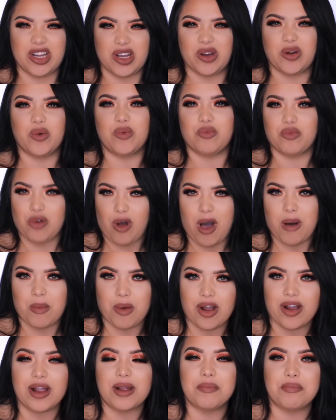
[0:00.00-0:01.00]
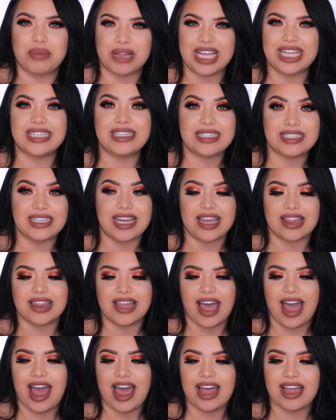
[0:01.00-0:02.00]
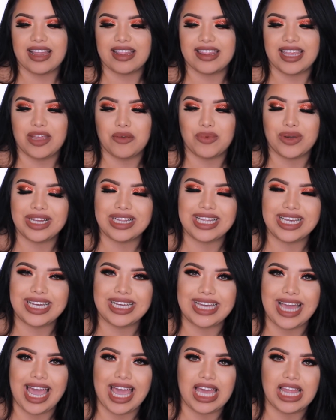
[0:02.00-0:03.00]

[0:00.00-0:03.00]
you know, Walmart, places like that, they really